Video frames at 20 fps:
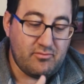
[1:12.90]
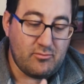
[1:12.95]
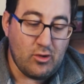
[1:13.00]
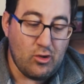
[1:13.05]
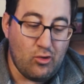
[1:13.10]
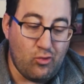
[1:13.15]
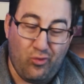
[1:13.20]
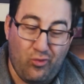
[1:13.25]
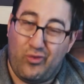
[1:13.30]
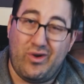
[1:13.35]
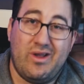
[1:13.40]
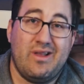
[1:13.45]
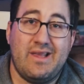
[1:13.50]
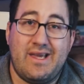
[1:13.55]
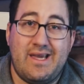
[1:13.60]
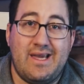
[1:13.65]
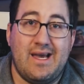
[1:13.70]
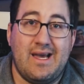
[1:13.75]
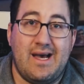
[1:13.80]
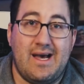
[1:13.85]

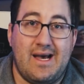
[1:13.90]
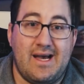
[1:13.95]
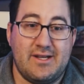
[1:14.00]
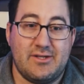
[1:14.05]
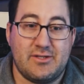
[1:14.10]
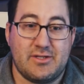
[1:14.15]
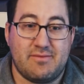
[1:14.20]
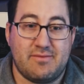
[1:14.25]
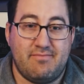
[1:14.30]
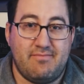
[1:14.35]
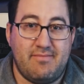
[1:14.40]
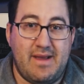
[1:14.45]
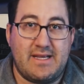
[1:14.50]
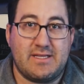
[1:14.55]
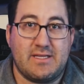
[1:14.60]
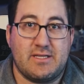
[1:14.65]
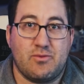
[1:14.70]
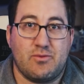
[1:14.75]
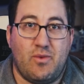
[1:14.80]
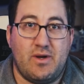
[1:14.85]
really just makes
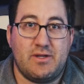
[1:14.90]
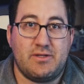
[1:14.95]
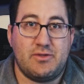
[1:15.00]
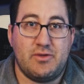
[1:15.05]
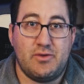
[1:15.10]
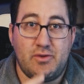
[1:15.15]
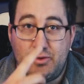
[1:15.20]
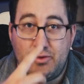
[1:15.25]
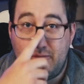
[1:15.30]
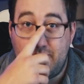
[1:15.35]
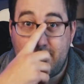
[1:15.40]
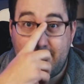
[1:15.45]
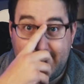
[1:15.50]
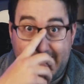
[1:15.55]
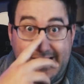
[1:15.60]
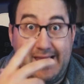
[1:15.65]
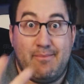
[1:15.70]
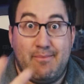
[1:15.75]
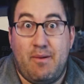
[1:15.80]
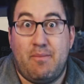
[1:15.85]
us want to
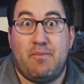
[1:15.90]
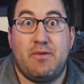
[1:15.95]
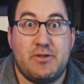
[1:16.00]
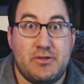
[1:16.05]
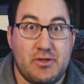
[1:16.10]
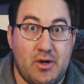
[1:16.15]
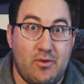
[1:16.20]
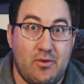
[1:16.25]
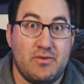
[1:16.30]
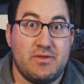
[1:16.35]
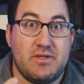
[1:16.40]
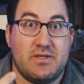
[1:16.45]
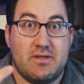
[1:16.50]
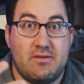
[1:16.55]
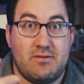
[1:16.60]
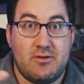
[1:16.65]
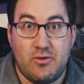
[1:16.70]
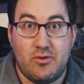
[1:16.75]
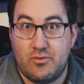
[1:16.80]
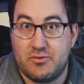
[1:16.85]
keep up with the Joneses
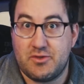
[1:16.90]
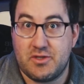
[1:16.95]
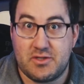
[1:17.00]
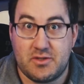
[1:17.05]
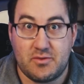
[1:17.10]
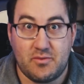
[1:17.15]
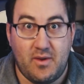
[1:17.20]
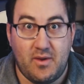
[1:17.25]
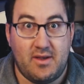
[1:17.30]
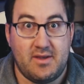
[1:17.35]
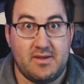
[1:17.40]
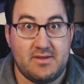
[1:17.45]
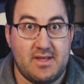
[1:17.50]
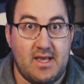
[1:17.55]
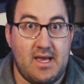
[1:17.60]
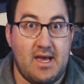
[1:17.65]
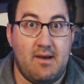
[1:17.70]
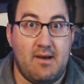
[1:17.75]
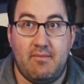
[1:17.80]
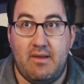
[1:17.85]
and do just as well as
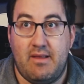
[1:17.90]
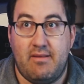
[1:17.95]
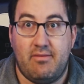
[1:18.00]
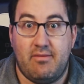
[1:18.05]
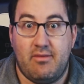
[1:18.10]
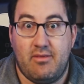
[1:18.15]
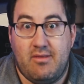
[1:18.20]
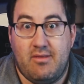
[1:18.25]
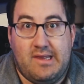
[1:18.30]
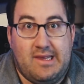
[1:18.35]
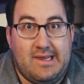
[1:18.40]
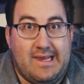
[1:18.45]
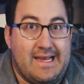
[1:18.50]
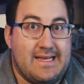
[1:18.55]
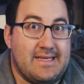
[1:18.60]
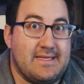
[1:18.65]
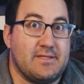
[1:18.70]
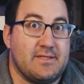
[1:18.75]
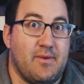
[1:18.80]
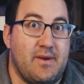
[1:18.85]
them. And the
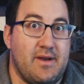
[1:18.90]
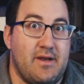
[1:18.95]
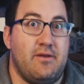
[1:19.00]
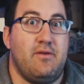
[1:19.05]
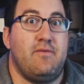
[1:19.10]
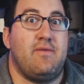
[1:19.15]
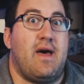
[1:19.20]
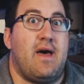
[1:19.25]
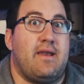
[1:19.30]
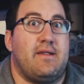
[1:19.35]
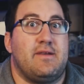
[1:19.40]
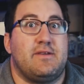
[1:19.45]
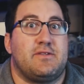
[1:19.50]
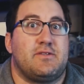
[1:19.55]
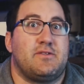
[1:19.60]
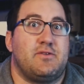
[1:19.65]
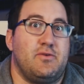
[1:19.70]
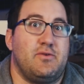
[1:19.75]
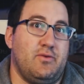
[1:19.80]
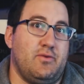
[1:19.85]
easiest way to do that is
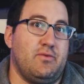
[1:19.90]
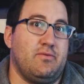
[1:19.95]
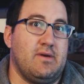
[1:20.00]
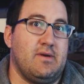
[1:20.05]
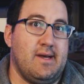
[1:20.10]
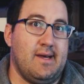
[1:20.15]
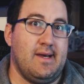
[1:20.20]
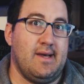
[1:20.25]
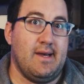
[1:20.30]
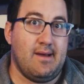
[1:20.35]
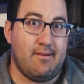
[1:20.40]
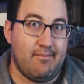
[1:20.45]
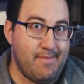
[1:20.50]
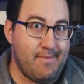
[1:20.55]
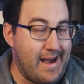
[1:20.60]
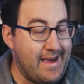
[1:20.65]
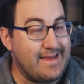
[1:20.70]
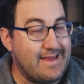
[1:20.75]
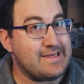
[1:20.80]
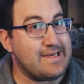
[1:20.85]
to
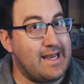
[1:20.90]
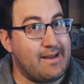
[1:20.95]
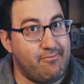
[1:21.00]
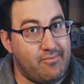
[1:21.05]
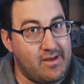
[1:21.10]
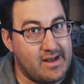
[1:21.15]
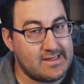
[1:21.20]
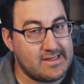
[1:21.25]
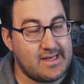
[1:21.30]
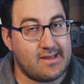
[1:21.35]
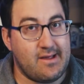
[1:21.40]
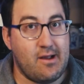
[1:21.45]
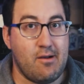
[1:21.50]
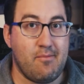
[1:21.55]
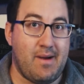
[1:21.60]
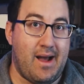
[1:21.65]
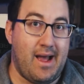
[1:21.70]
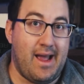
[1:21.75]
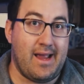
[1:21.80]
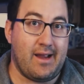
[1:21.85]
buy the same things that they're
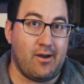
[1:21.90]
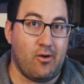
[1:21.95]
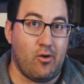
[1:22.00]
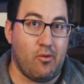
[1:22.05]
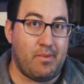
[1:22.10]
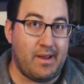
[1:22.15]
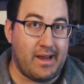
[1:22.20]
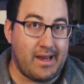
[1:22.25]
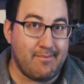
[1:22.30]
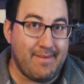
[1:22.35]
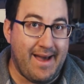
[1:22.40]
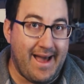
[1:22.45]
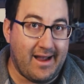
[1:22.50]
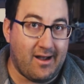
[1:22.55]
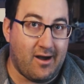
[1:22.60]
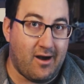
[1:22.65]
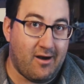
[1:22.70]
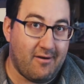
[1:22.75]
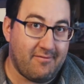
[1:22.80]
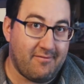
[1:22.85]
buying, or piggyback
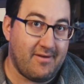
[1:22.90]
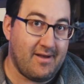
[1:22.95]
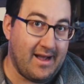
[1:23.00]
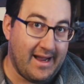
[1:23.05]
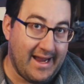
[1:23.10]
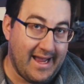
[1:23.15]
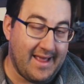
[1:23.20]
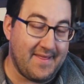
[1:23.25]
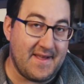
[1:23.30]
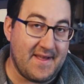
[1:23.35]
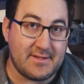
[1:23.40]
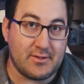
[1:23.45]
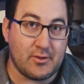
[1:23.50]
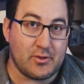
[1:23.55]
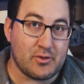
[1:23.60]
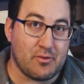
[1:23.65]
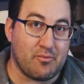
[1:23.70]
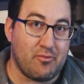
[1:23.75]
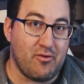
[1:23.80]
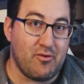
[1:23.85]
off, again, that
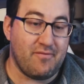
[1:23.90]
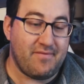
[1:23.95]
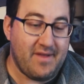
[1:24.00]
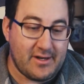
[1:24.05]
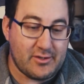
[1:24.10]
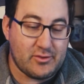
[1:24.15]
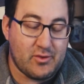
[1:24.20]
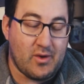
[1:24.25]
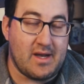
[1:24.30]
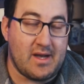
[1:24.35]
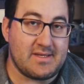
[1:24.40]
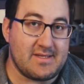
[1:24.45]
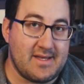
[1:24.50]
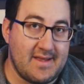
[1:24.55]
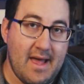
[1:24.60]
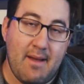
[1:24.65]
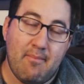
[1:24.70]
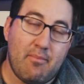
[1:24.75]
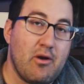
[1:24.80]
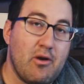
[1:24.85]
social proof, that trust in
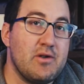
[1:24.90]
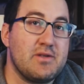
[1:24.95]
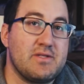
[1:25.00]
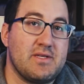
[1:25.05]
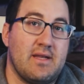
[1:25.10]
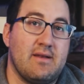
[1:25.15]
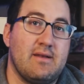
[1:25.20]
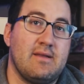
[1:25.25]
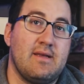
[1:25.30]
that person.